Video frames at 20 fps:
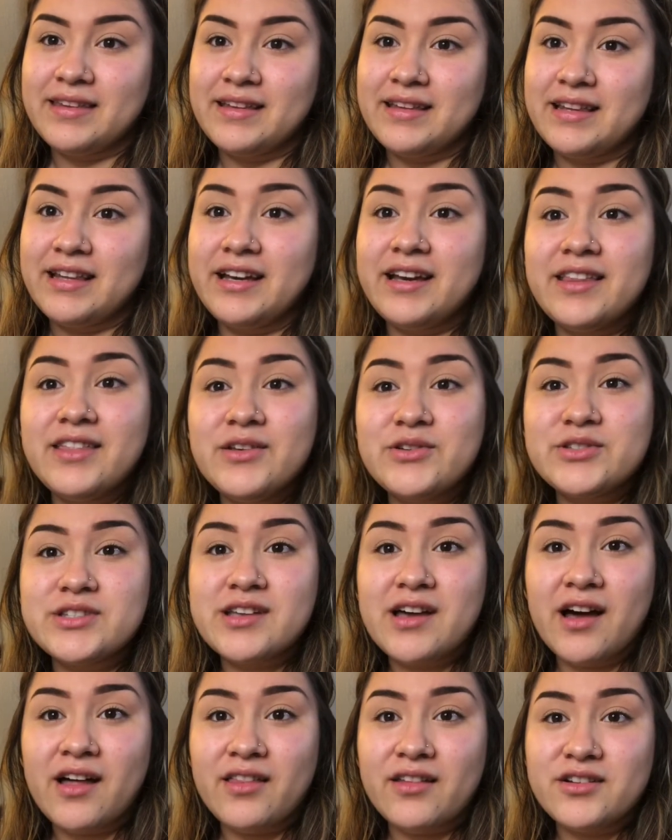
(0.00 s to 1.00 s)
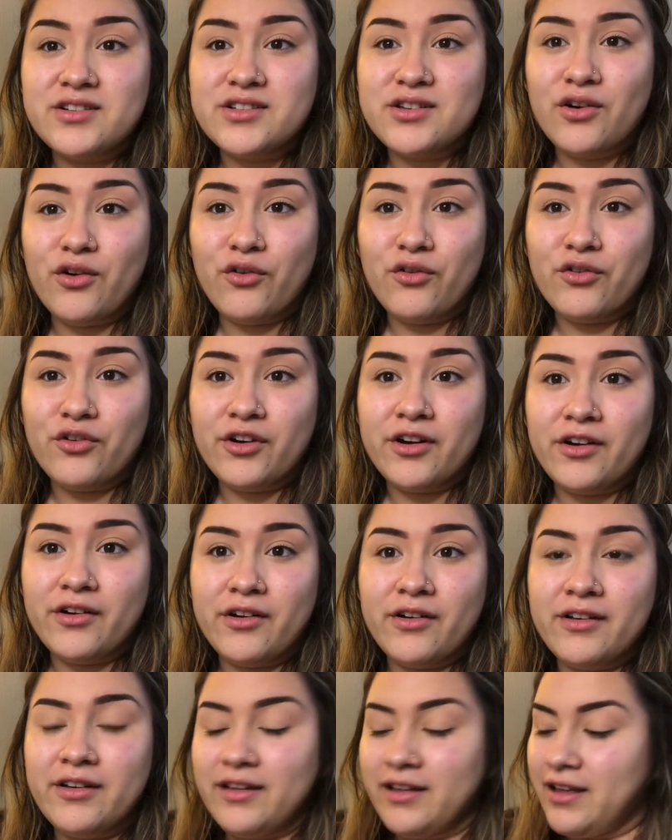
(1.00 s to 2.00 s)
Look at those colors though, for real.
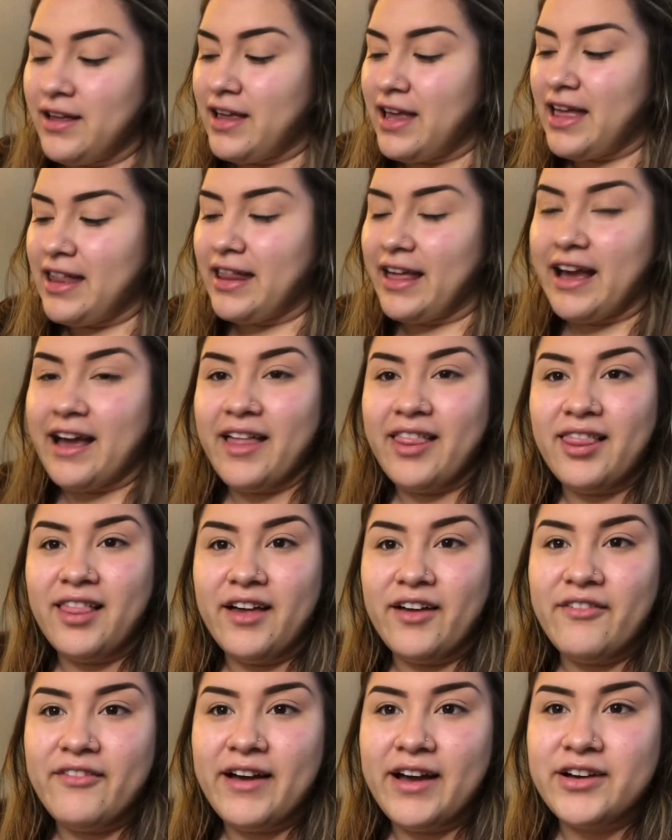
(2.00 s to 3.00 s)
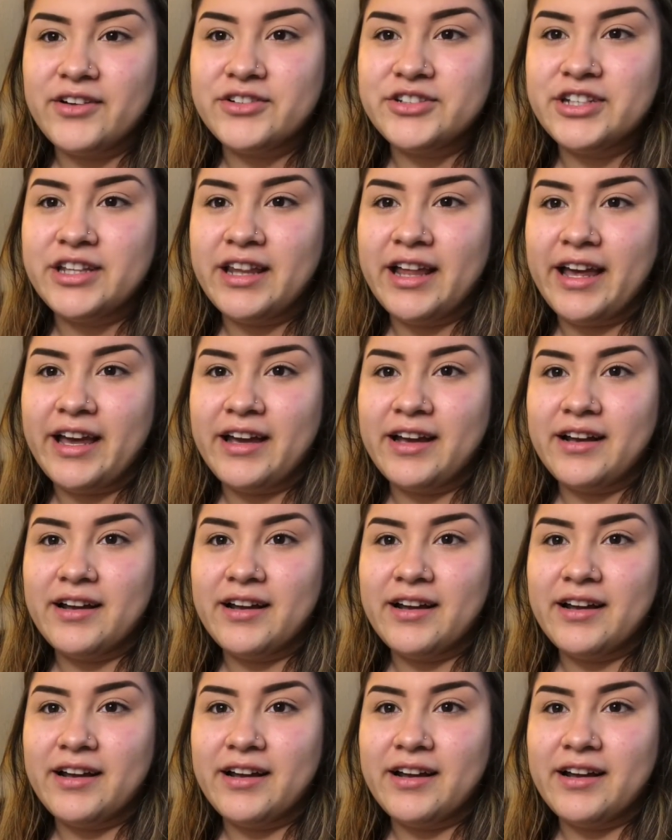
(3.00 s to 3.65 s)
Like, I love how she like